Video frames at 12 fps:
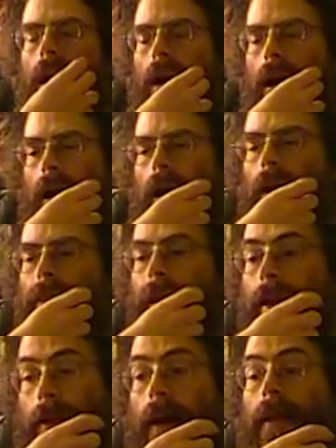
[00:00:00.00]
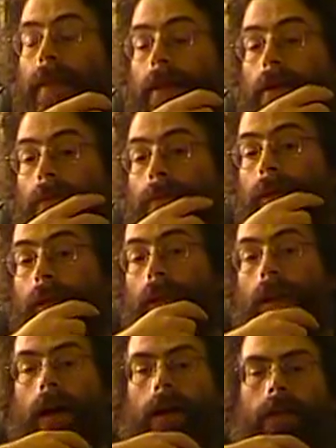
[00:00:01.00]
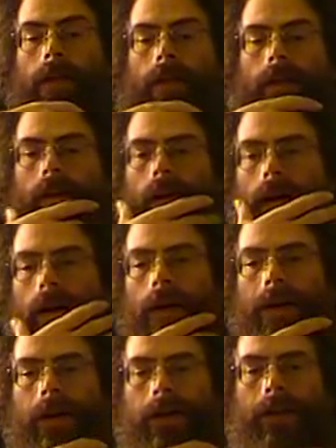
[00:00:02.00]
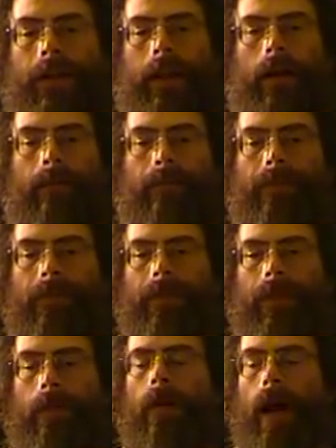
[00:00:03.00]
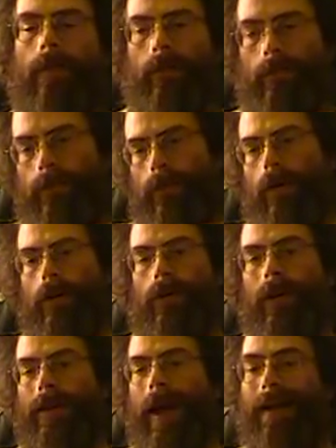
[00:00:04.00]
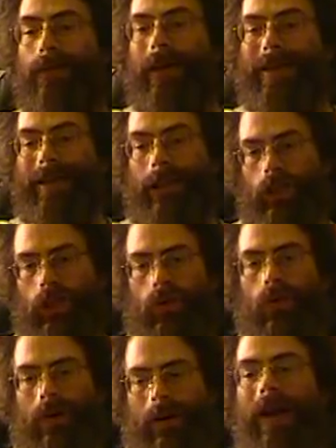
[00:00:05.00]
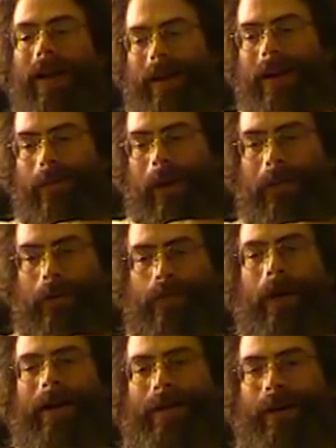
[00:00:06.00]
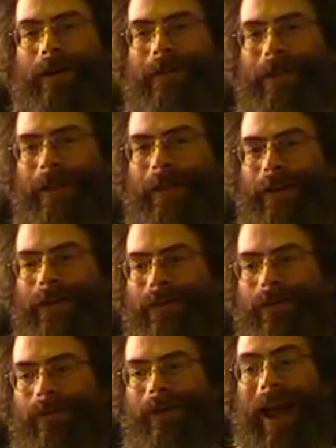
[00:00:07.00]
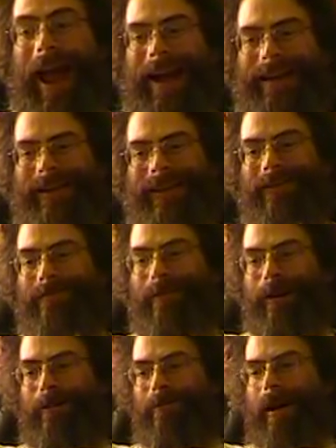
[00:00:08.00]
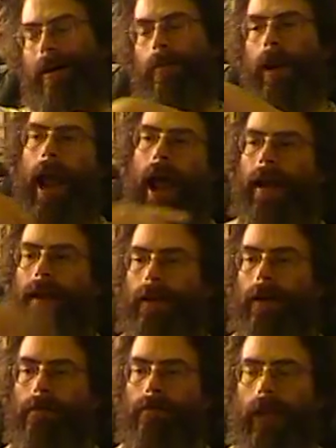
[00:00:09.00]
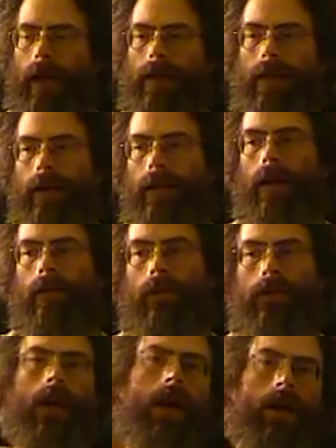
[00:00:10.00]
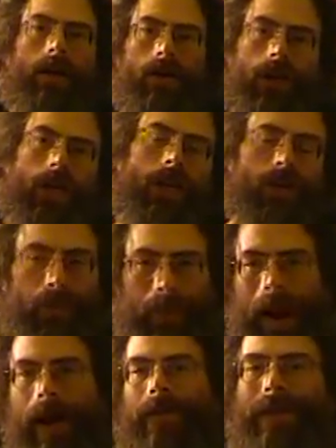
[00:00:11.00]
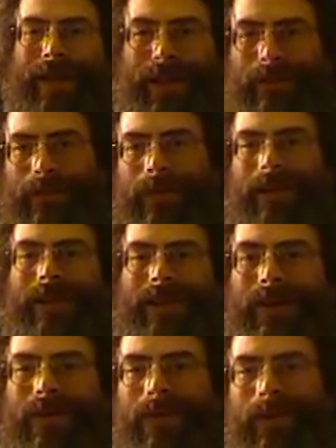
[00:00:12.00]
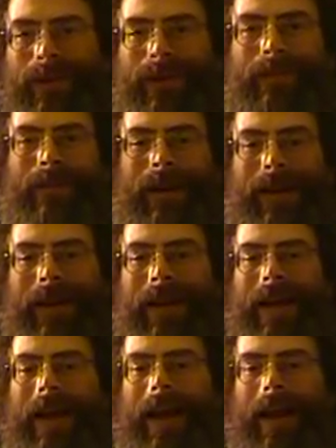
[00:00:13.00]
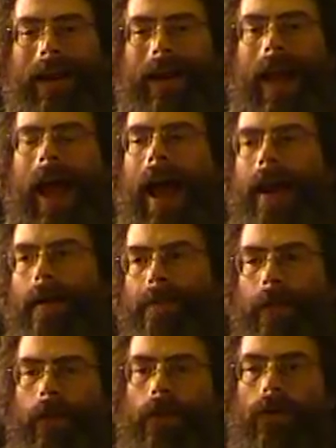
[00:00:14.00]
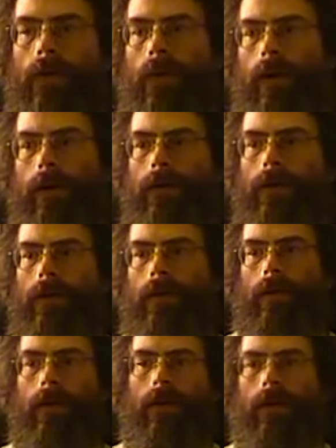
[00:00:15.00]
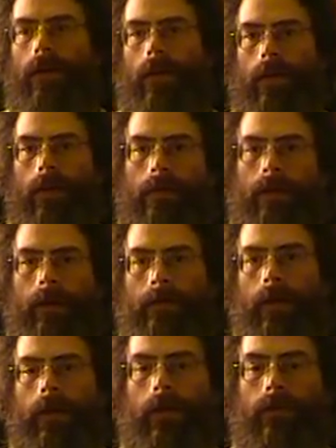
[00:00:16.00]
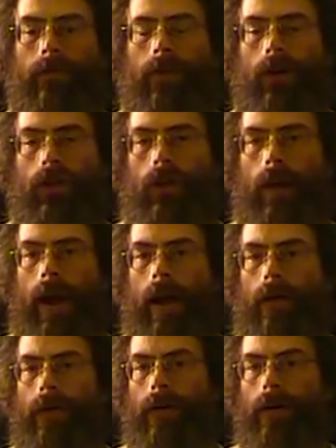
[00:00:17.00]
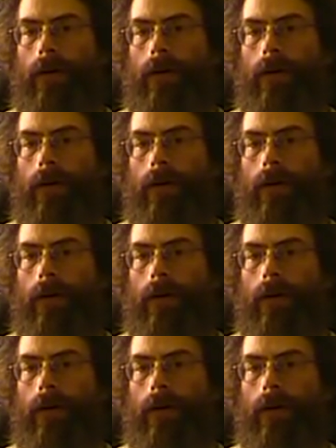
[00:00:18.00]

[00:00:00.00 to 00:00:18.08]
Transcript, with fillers: Uh, that's a that's a really nice uh, addition there. The problem, of course, was I wasn't sure whether Spice Harvest and the Duel would actually work well, but adding the complexity levels to each round seemed really cool to me and add up the scores so the people in the first round